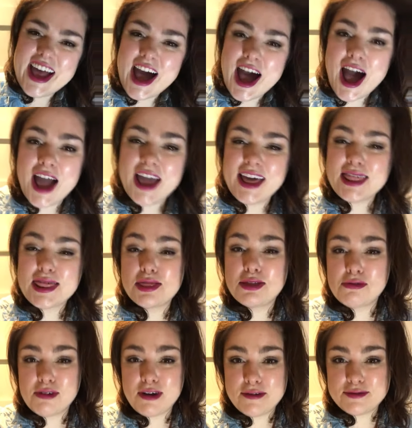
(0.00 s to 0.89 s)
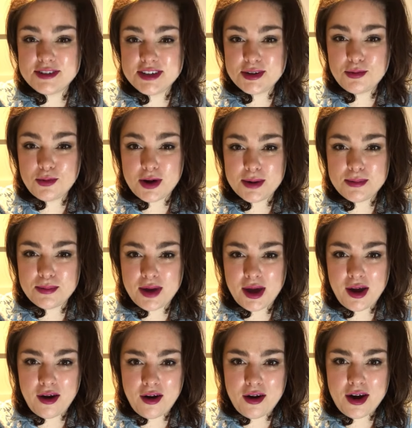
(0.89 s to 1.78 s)
I thrifted one
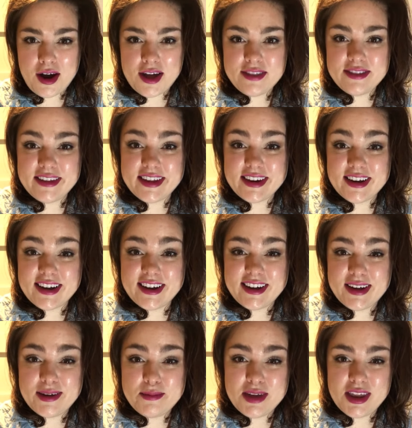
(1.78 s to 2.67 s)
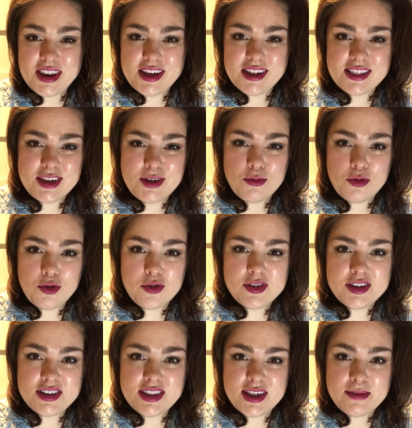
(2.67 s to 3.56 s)
pair and then I immediately
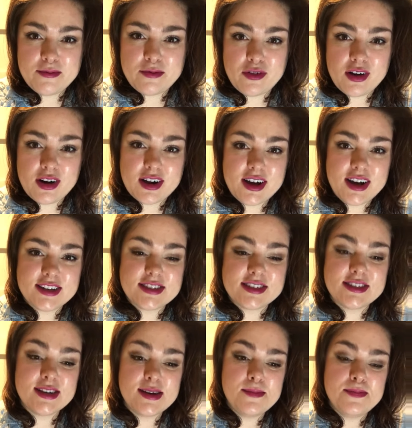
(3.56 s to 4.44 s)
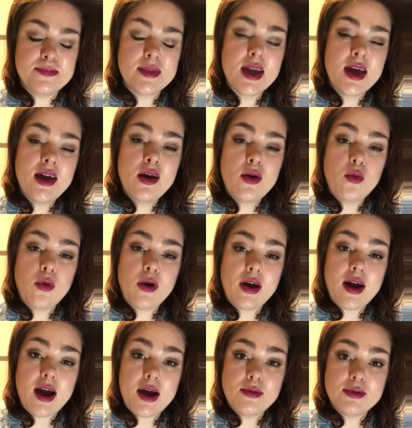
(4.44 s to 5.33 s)
ruined them for a custom
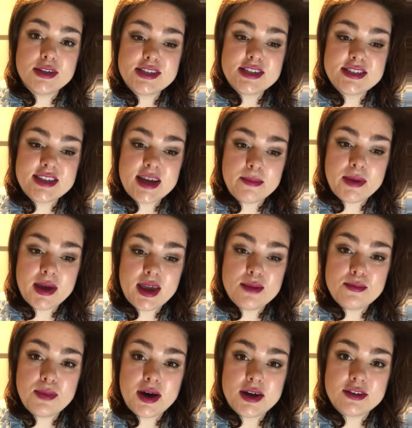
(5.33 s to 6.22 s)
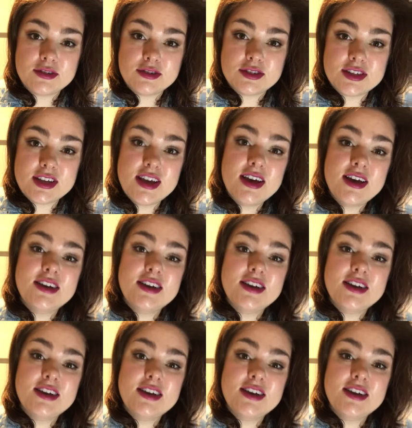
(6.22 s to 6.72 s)
where I was stepping in puddles.